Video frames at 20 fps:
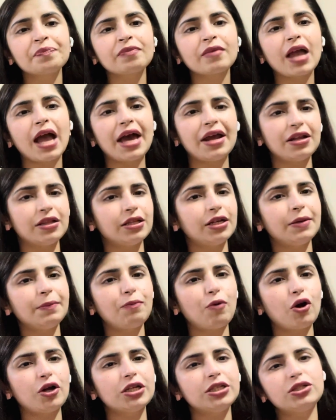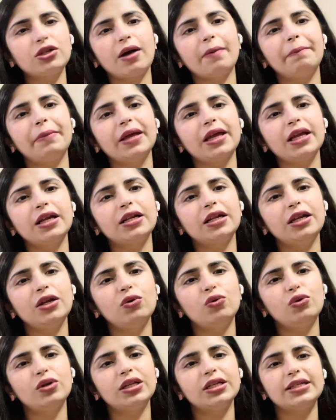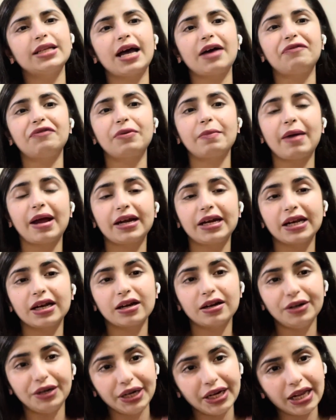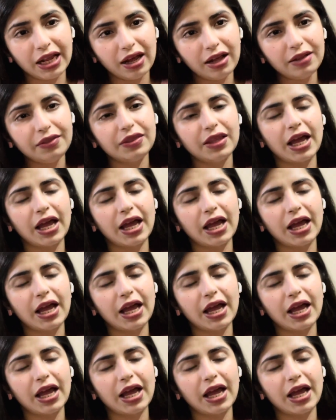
Another important topic include the diaphragmatic hernia